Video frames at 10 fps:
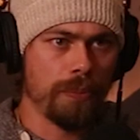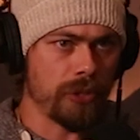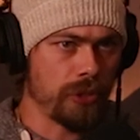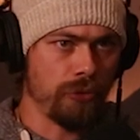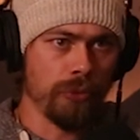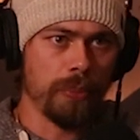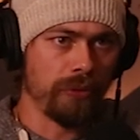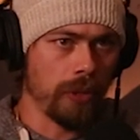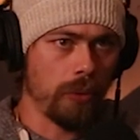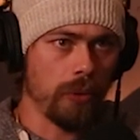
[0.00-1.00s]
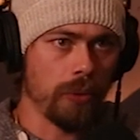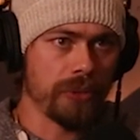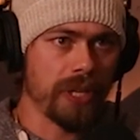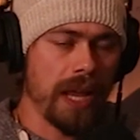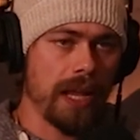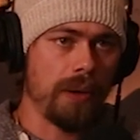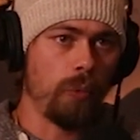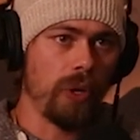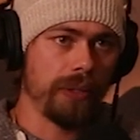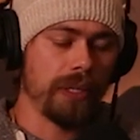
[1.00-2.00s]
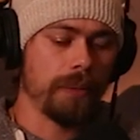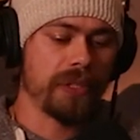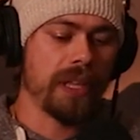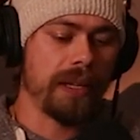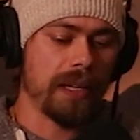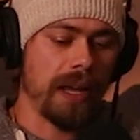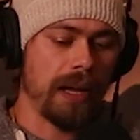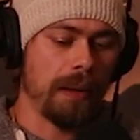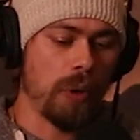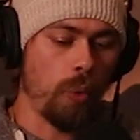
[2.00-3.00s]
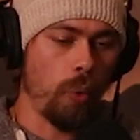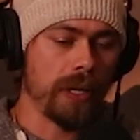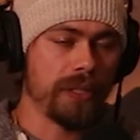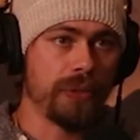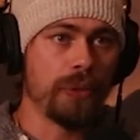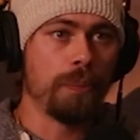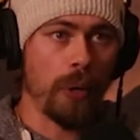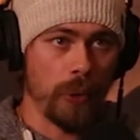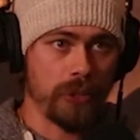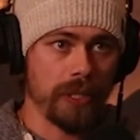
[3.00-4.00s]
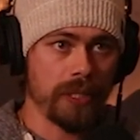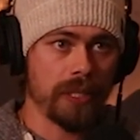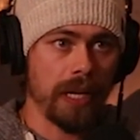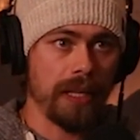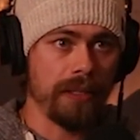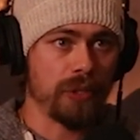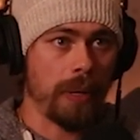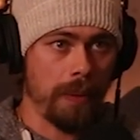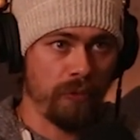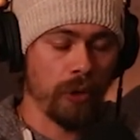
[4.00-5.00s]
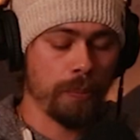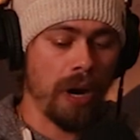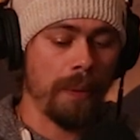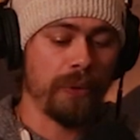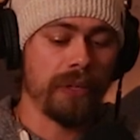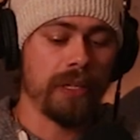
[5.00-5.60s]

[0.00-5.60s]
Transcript: or just a group of locals in Williams, that wanted to purchase this Pipe Fork property.